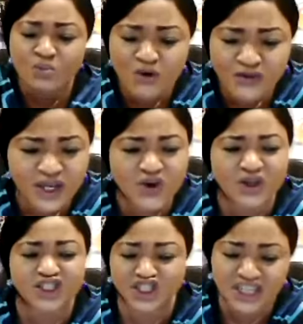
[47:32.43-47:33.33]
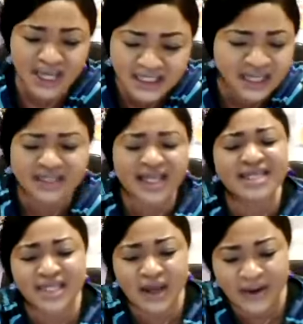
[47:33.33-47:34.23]
moving in us, changing
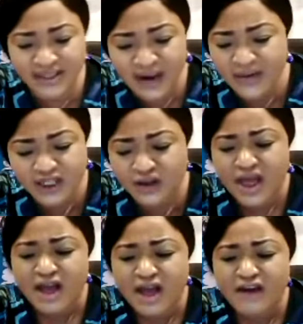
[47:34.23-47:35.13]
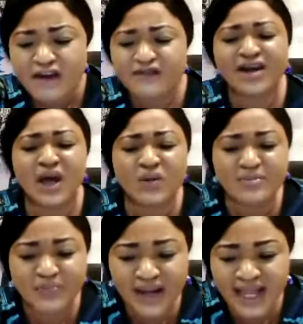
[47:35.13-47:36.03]
things in our direction. Father, we
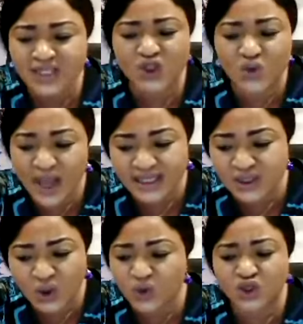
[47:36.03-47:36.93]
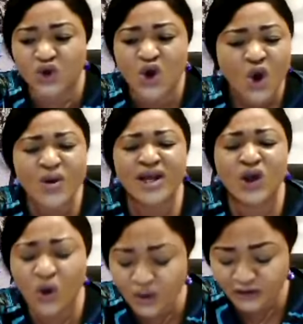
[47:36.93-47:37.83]
bless you, we exalt you, we
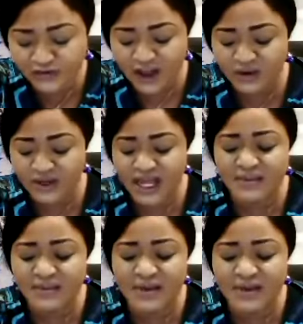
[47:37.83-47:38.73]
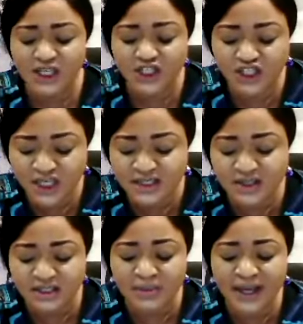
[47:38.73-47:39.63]
glorify your name. In
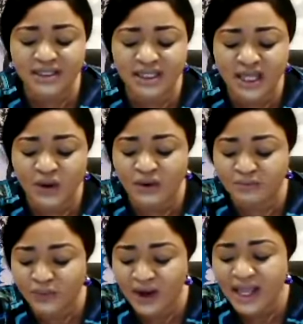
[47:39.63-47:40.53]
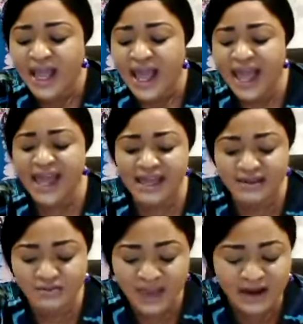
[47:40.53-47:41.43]
Jesus' mighty name we pray,
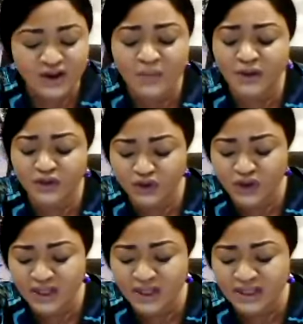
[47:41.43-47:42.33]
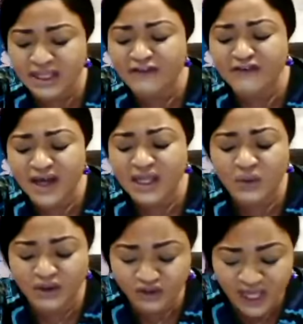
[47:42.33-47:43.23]
amen. Number three, say, Father,
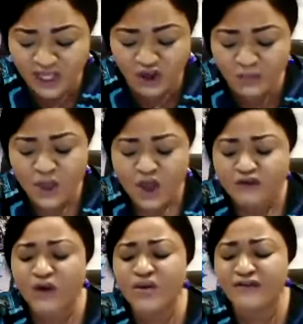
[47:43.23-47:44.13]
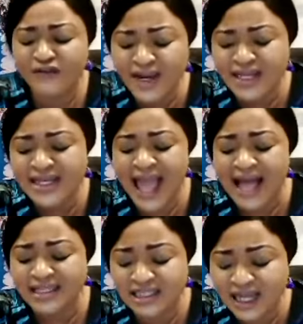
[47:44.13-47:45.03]
we thank you for revealing the
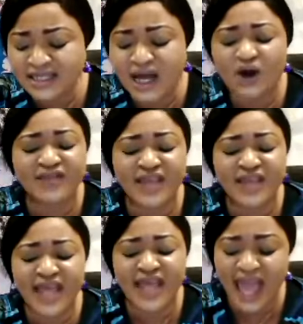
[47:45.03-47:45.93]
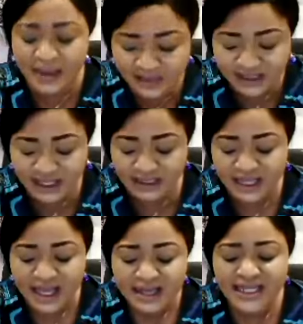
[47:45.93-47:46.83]
agenda of the emptiers.
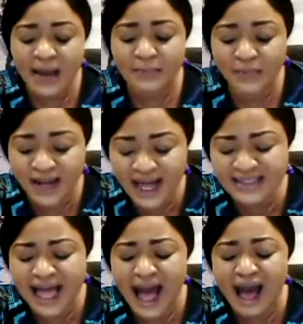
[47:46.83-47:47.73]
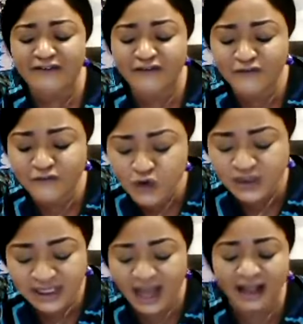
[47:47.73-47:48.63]
Their plans are
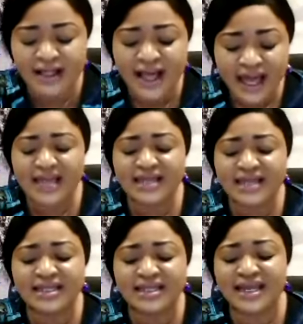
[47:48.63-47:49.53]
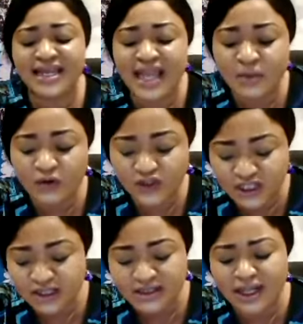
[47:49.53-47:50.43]
futile in the name of
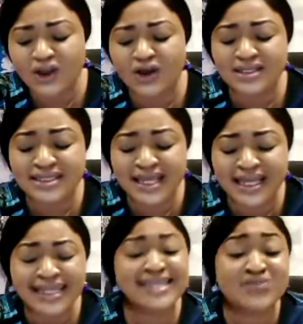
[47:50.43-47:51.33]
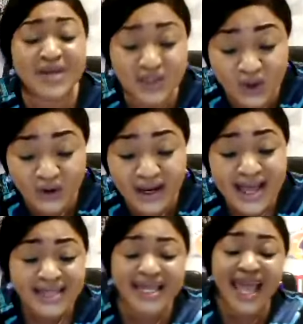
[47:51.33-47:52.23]
Jesus. The Lord has said that he's
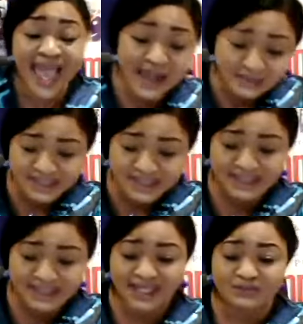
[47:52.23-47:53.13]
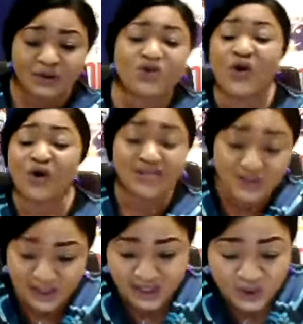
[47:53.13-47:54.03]
restoring. They emptied, but God
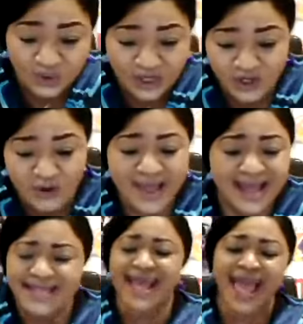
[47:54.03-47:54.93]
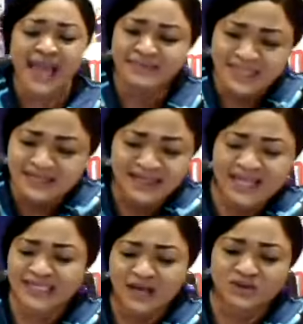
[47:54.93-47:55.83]
is restoring you. They emptied
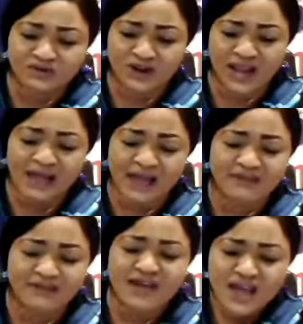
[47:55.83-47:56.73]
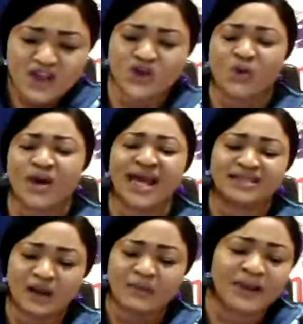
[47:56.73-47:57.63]
things out of your life. You know, when I
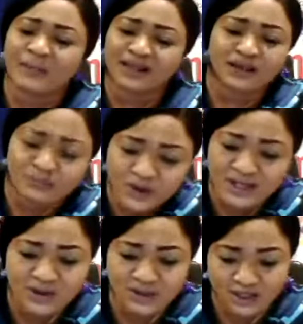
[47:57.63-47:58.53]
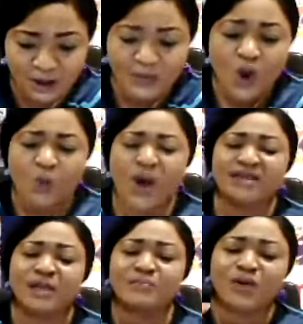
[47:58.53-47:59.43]
tell people about the prodigal son,
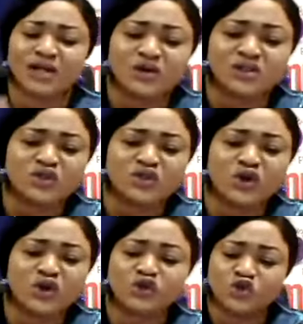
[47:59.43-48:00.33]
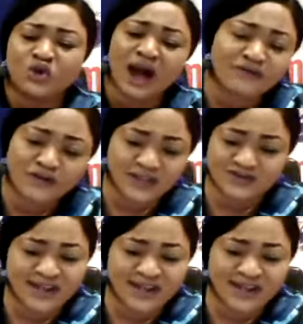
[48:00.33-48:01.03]
when the prodigal son took half of his